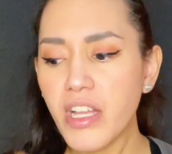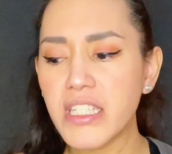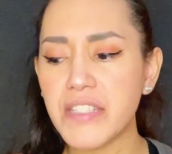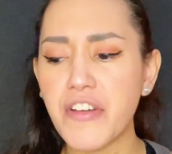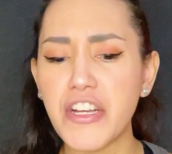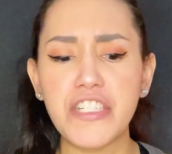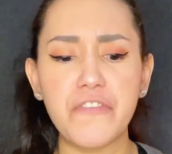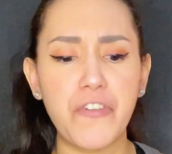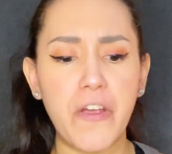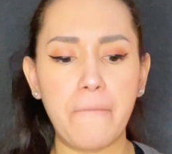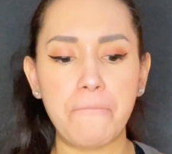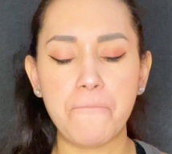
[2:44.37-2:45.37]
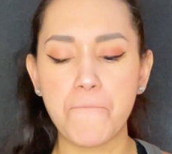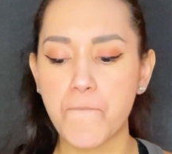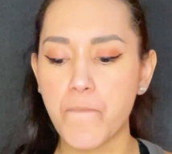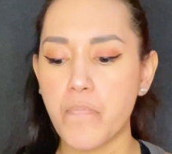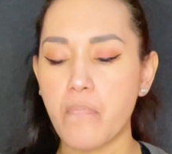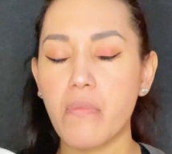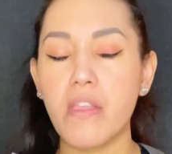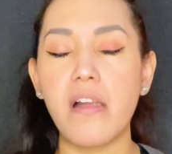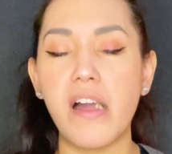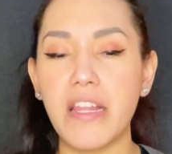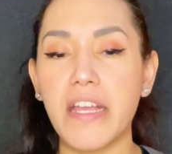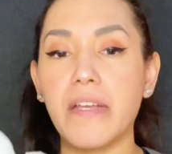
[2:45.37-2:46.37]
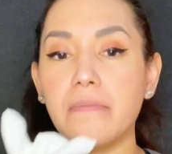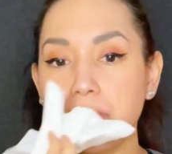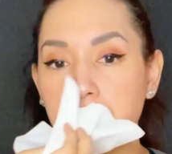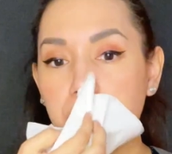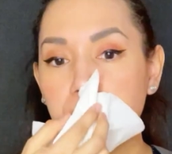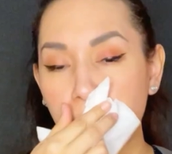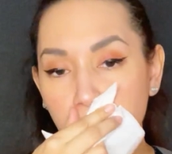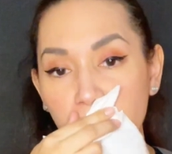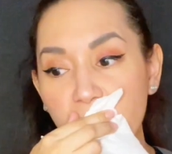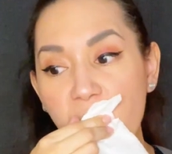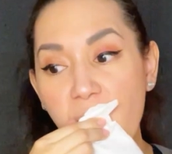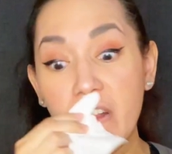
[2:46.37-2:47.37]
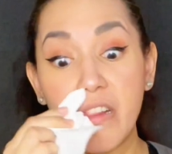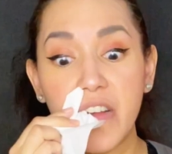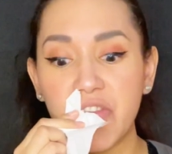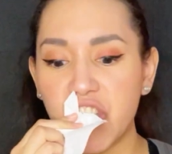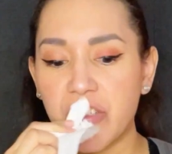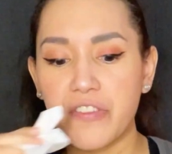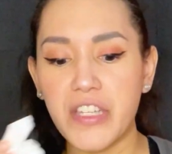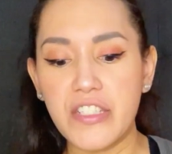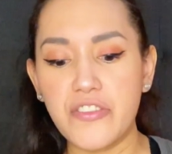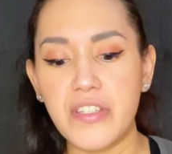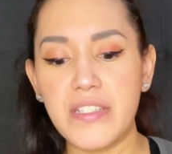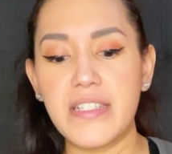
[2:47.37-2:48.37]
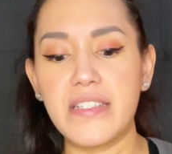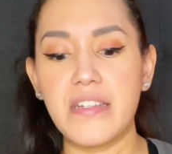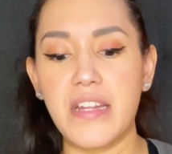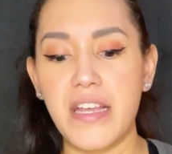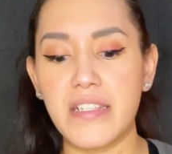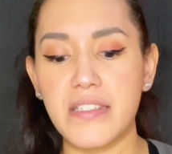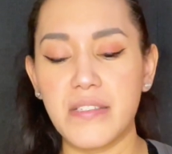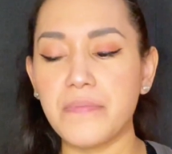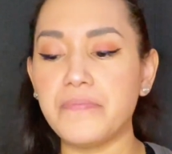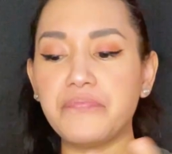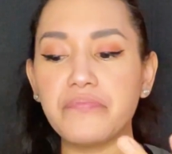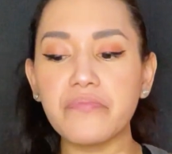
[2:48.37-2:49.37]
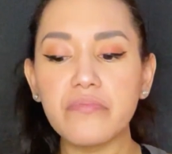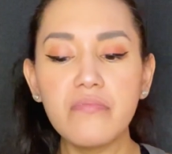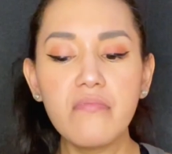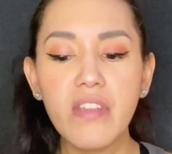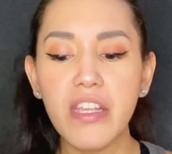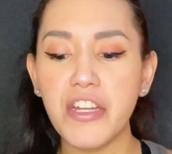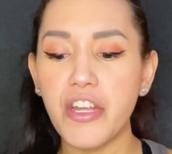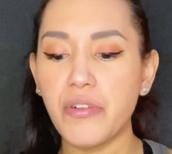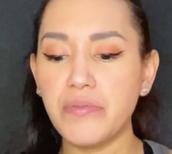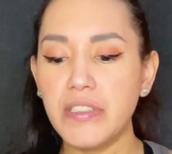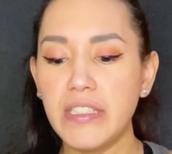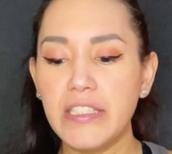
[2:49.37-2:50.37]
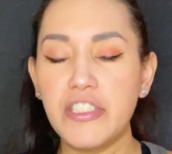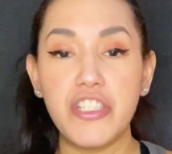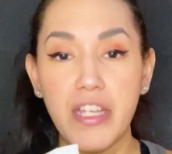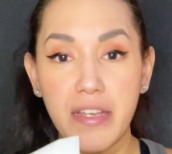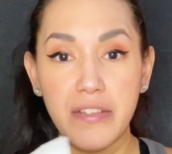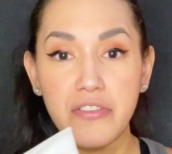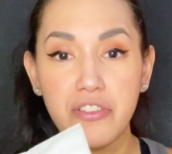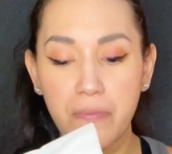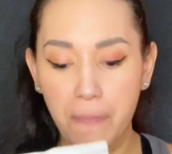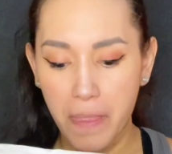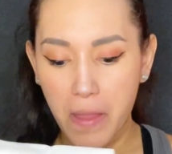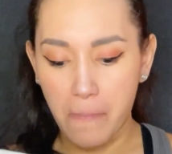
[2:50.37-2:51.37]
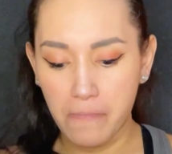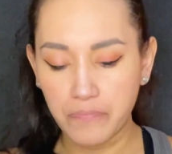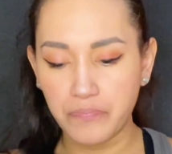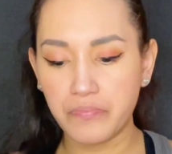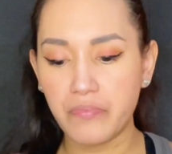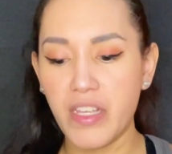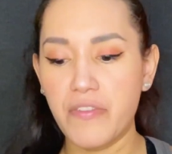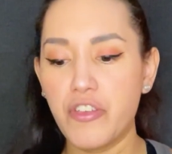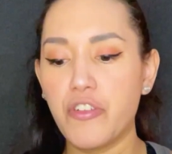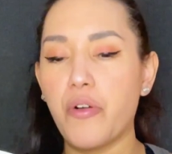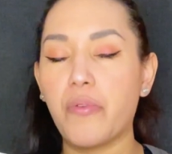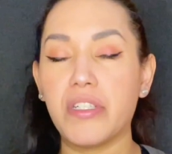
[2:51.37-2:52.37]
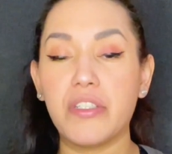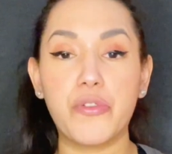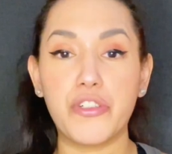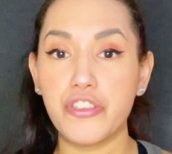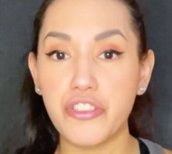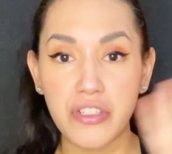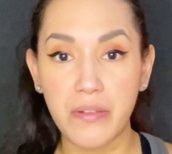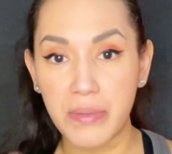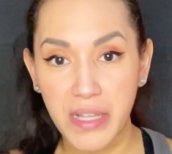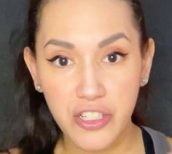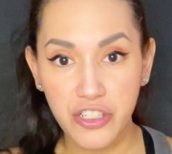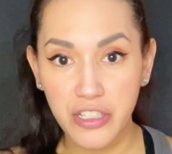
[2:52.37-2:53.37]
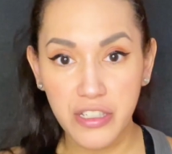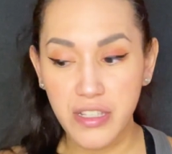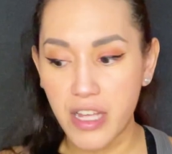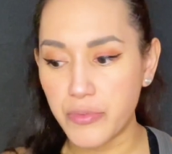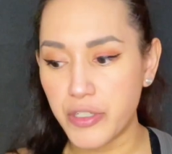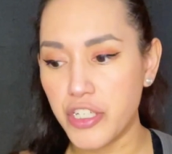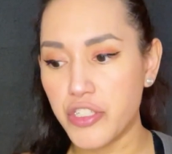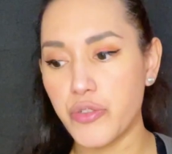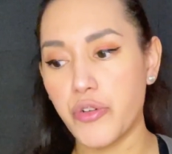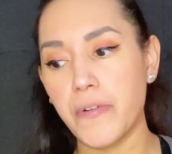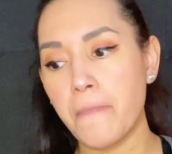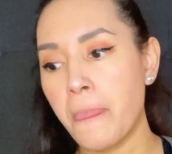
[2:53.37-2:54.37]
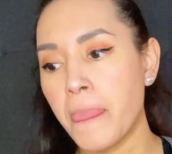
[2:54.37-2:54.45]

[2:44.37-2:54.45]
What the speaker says: It's very different. I like it. I love Chick-Fil-A, so this is a nice, change if you don't want to order just a plain chicken sandwich or